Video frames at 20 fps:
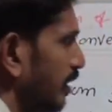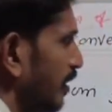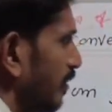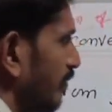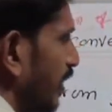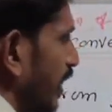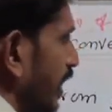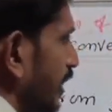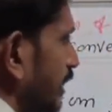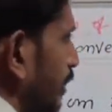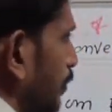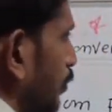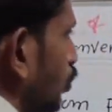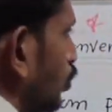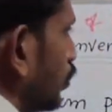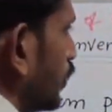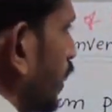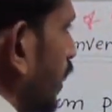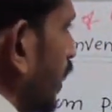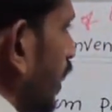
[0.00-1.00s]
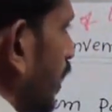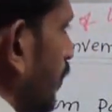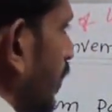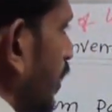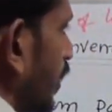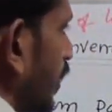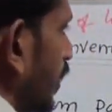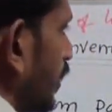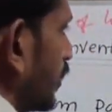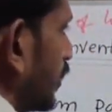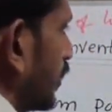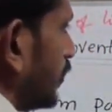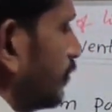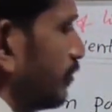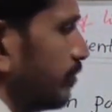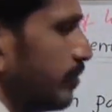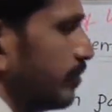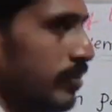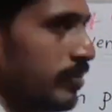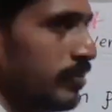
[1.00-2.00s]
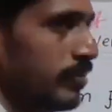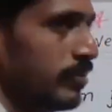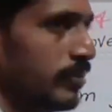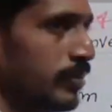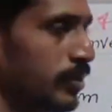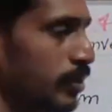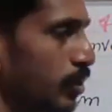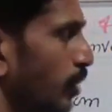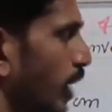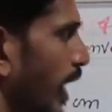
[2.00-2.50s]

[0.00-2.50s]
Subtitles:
For example, 2 centimeters. So